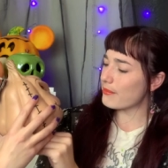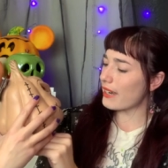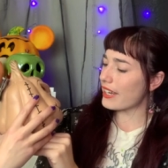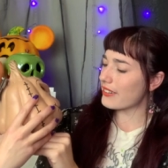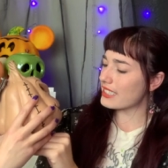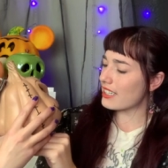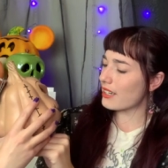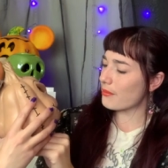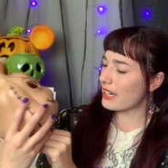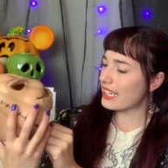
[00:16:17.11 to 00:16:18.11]
batteries in
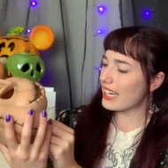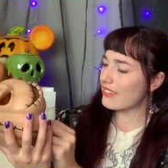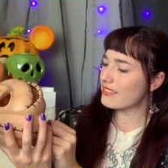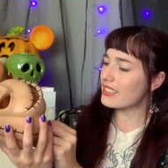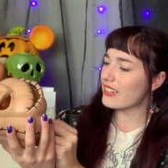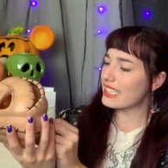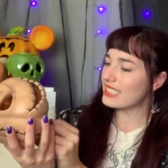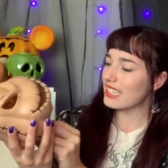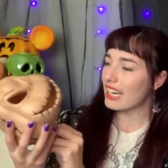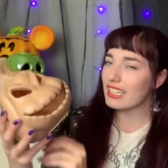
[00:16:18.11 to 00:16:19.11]
him right now. No, he
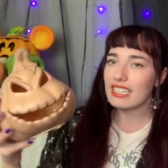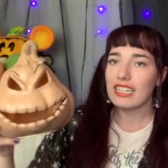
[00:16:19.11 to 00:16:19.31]
does not.